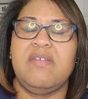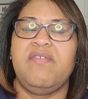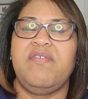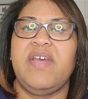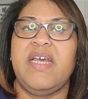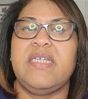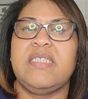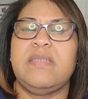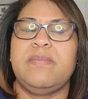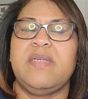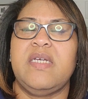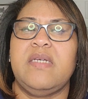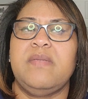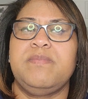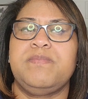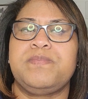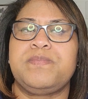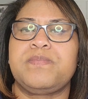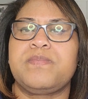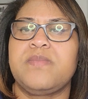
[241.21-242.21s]

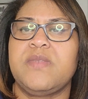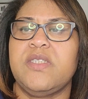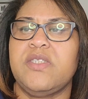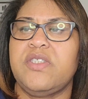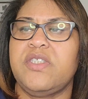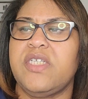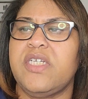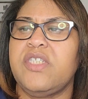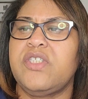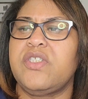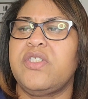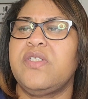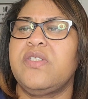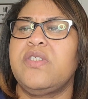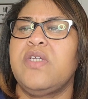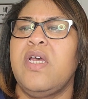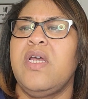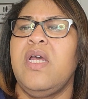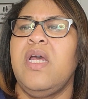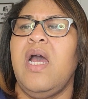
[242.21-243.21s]
investment
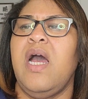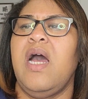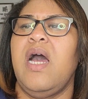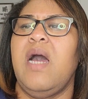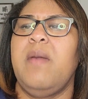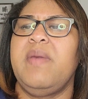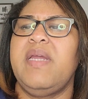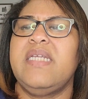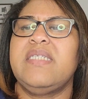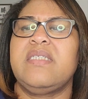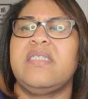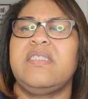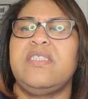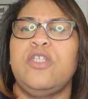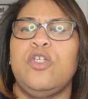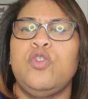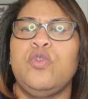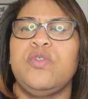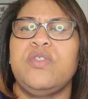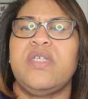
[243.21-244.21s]
decisions, it is
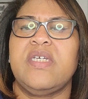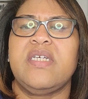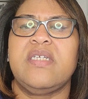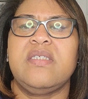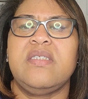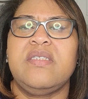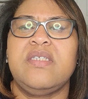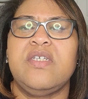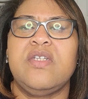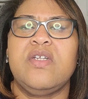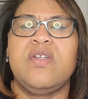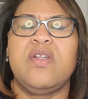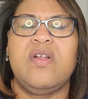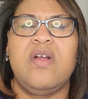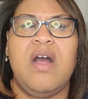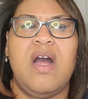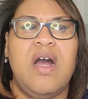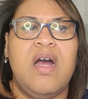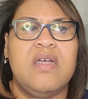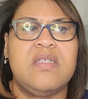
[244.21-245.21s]
essential to consider the
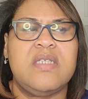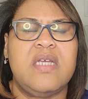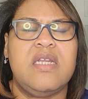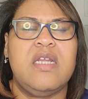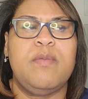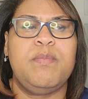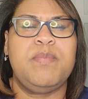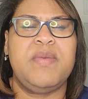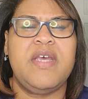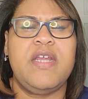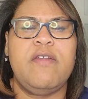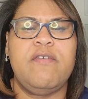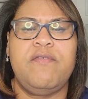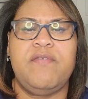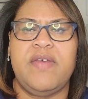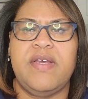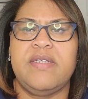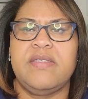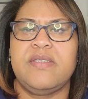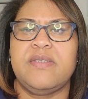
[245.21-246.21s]
costs and the
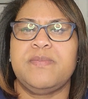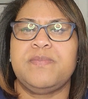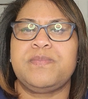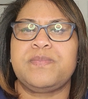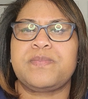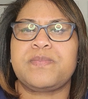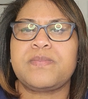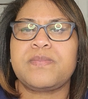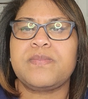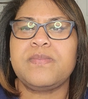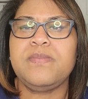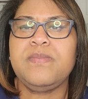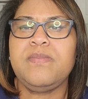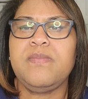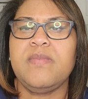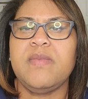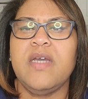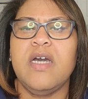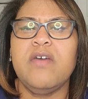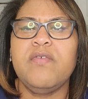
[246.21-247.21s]
benefits
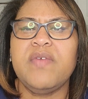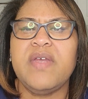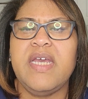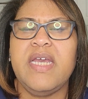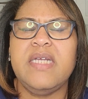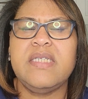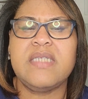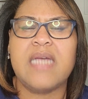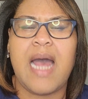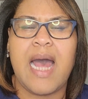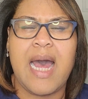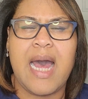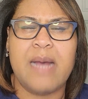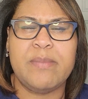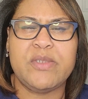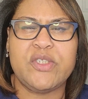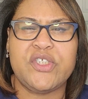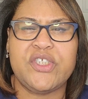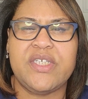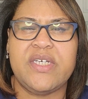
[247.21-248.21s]
of each
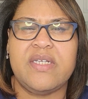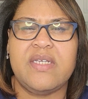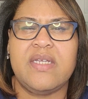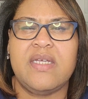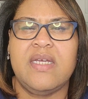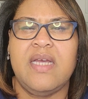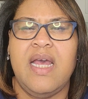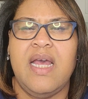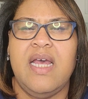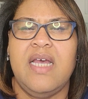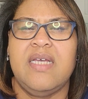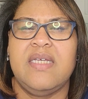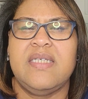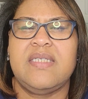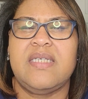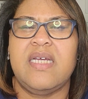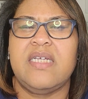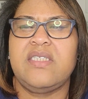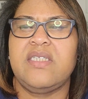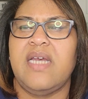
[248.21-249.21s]
option.
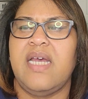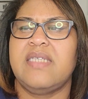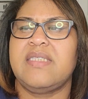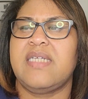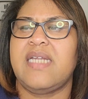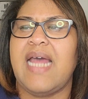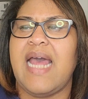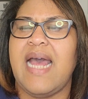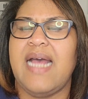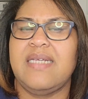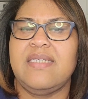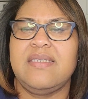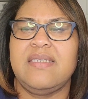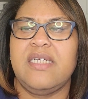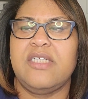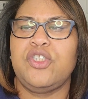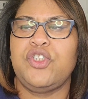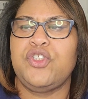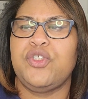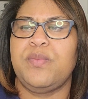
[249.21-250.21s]
Such an asset